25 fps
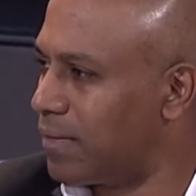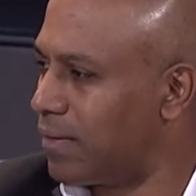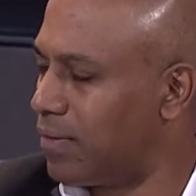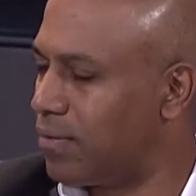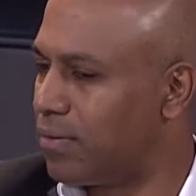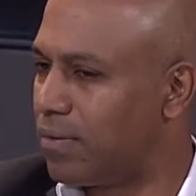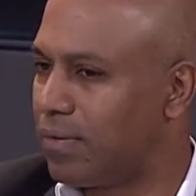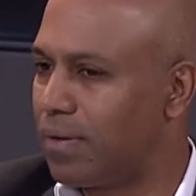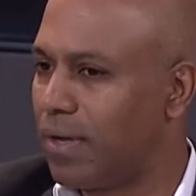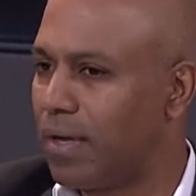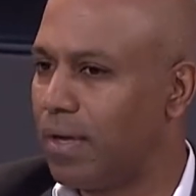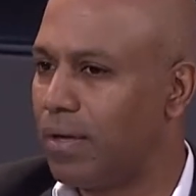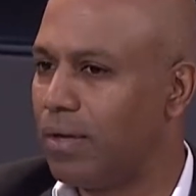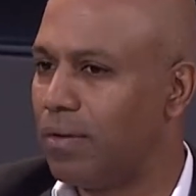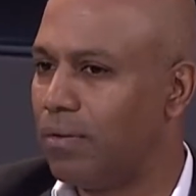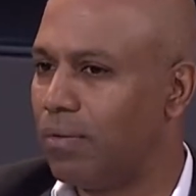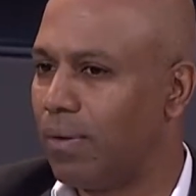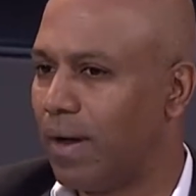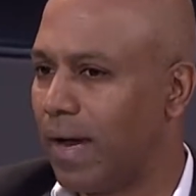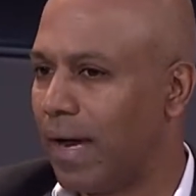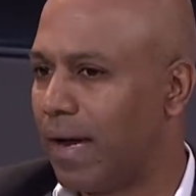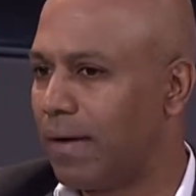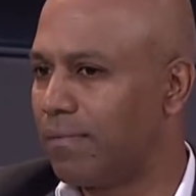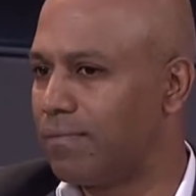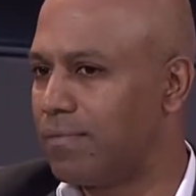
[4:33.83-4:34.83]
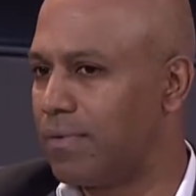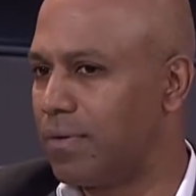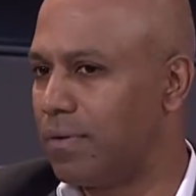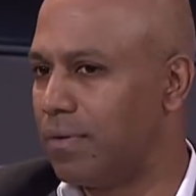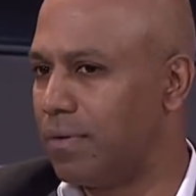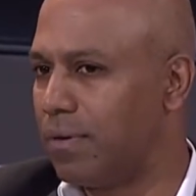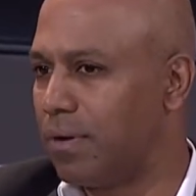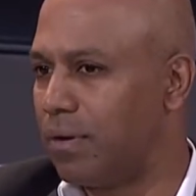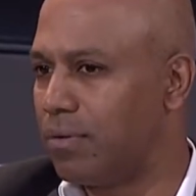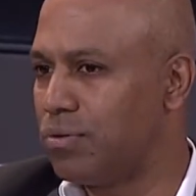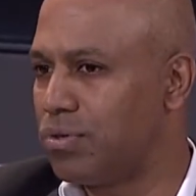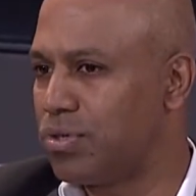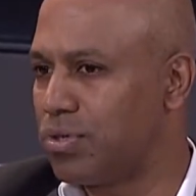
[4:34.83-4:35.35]
So today you have the
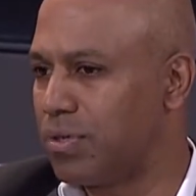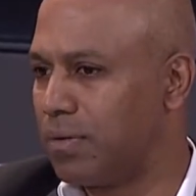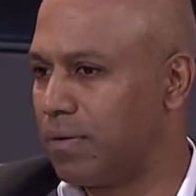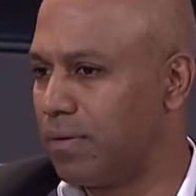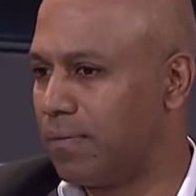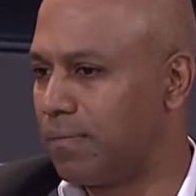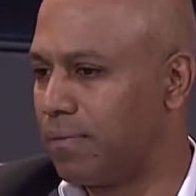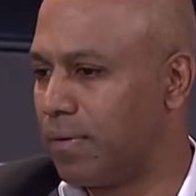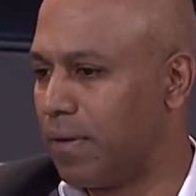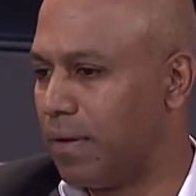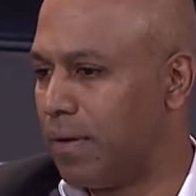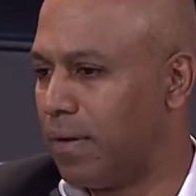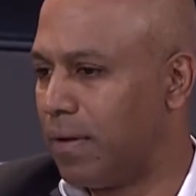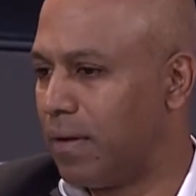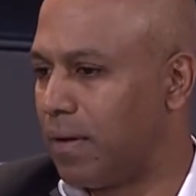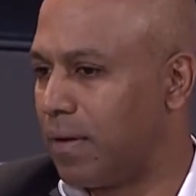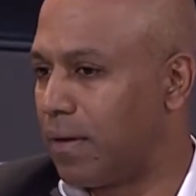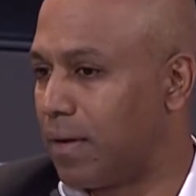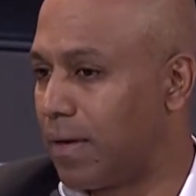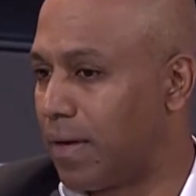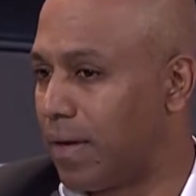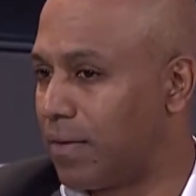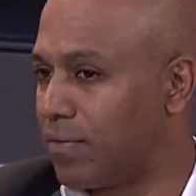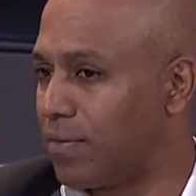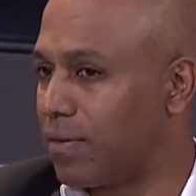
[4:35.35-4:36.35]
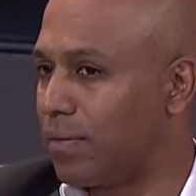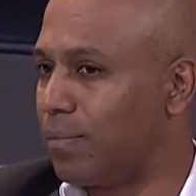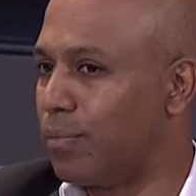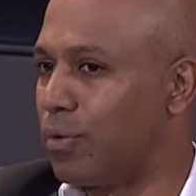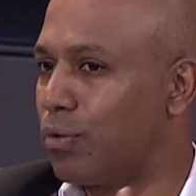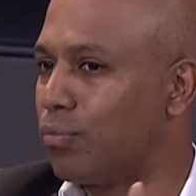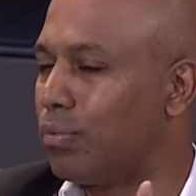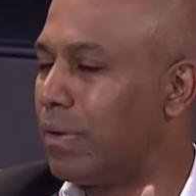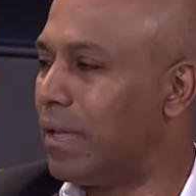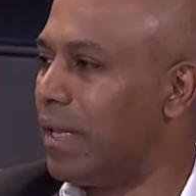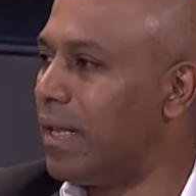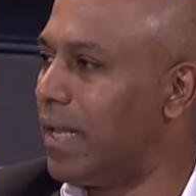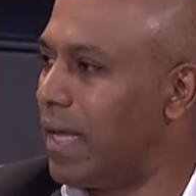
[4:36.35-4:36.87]
notion of customer
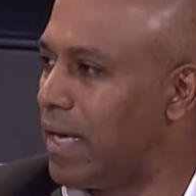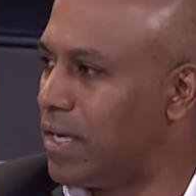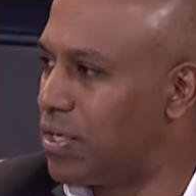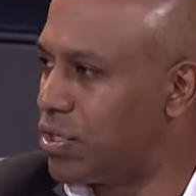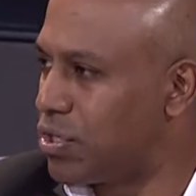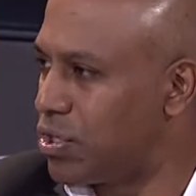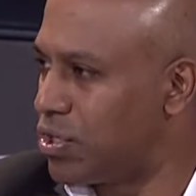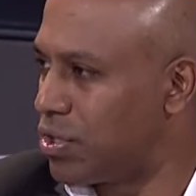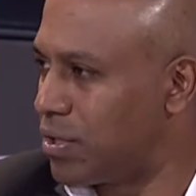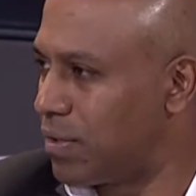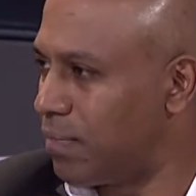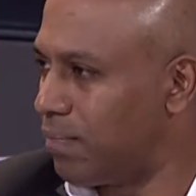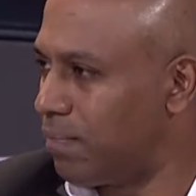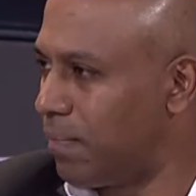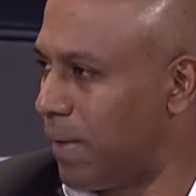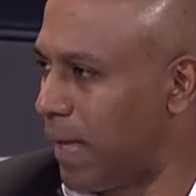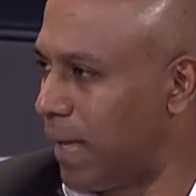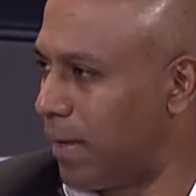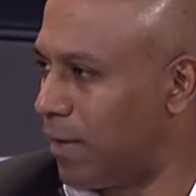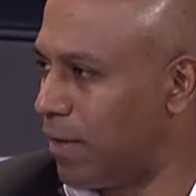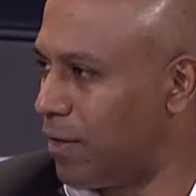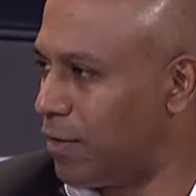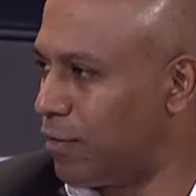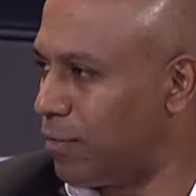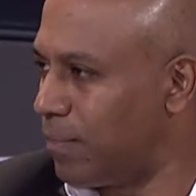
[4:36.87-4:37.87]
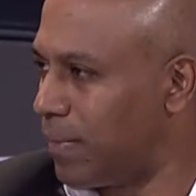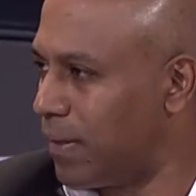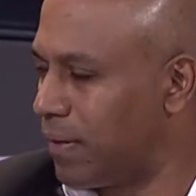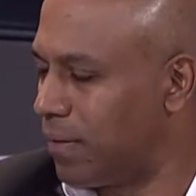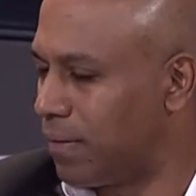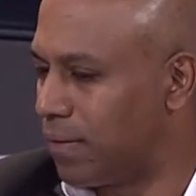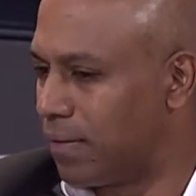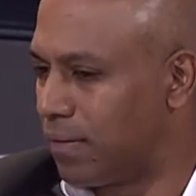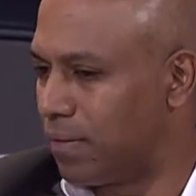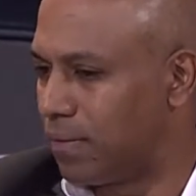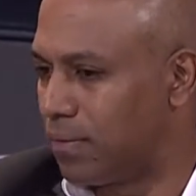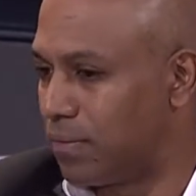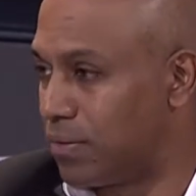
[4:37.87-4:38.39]
relationship management,
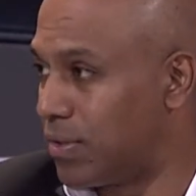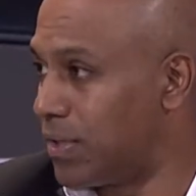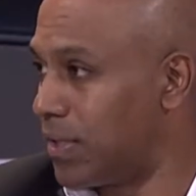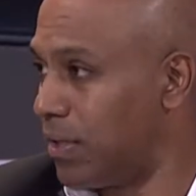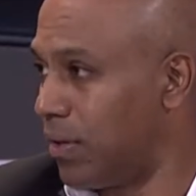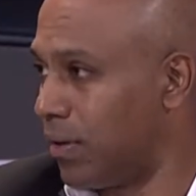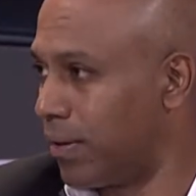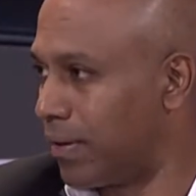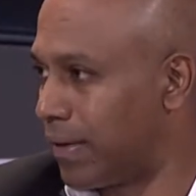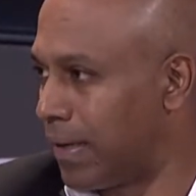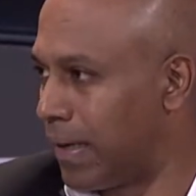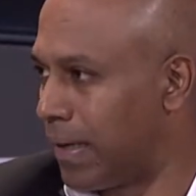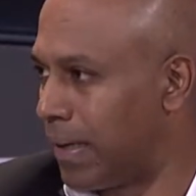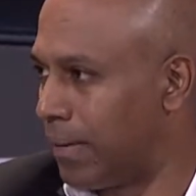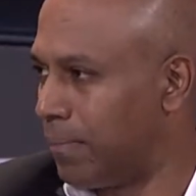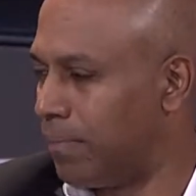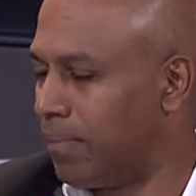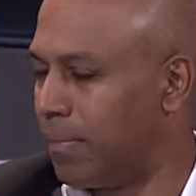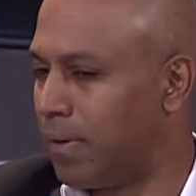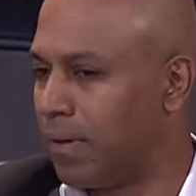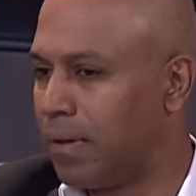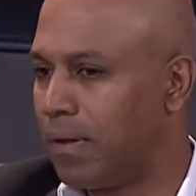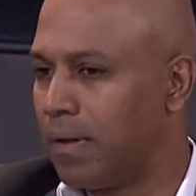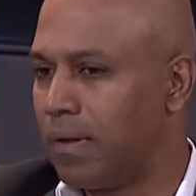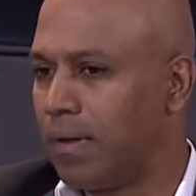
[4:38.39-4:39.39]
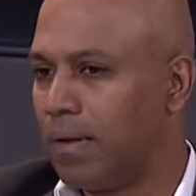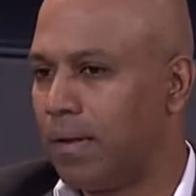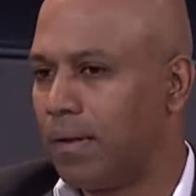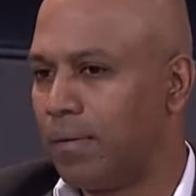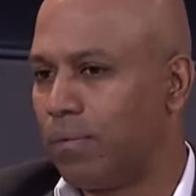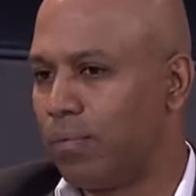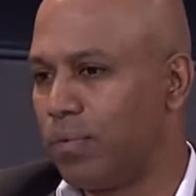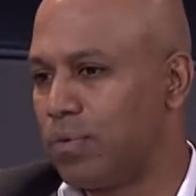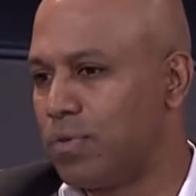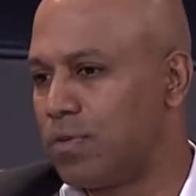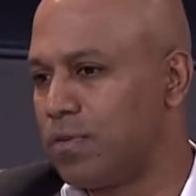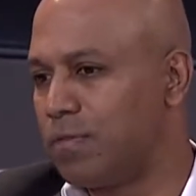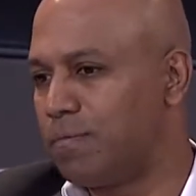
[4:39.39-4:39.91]
CRM,
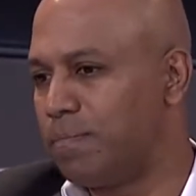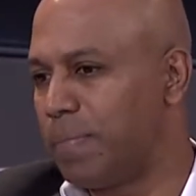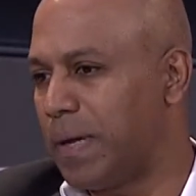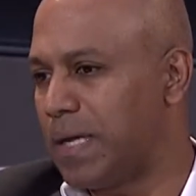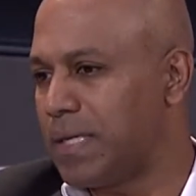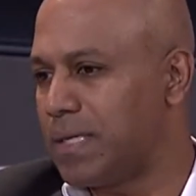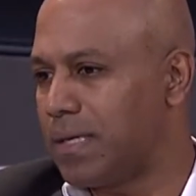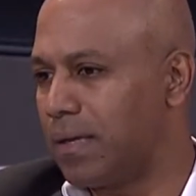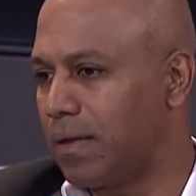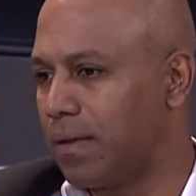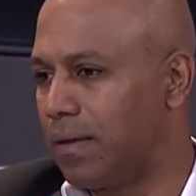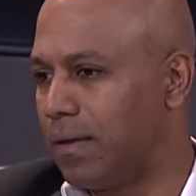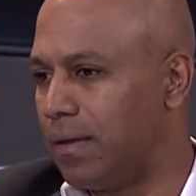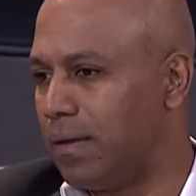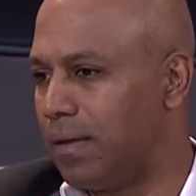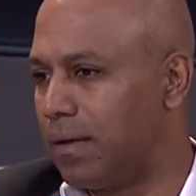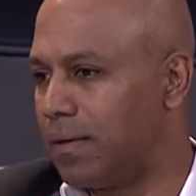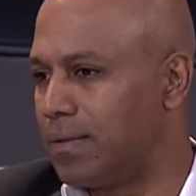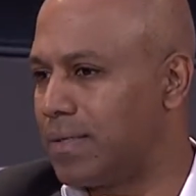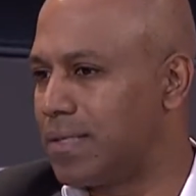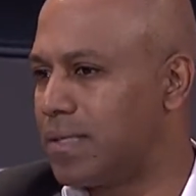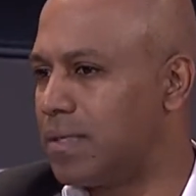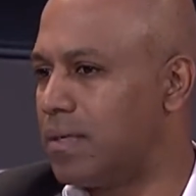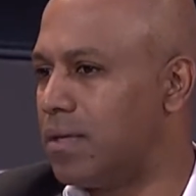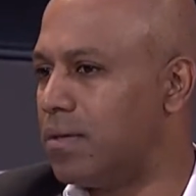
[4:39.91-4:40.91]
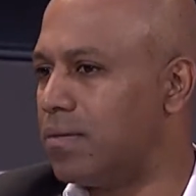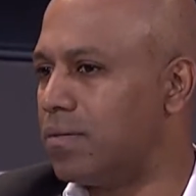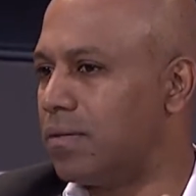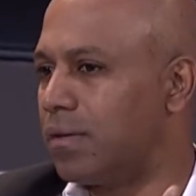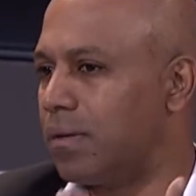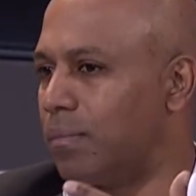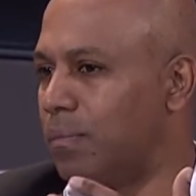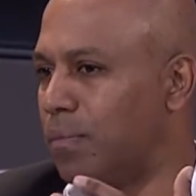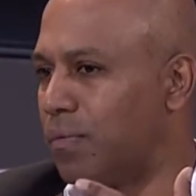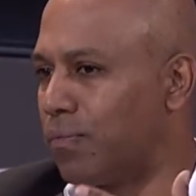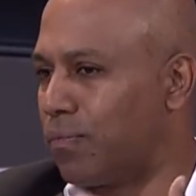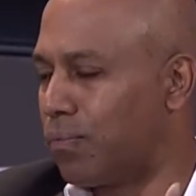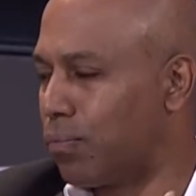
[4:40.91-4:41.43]
which is basically a
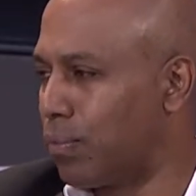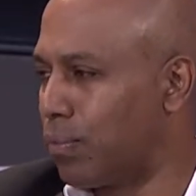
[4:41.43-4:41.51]
system of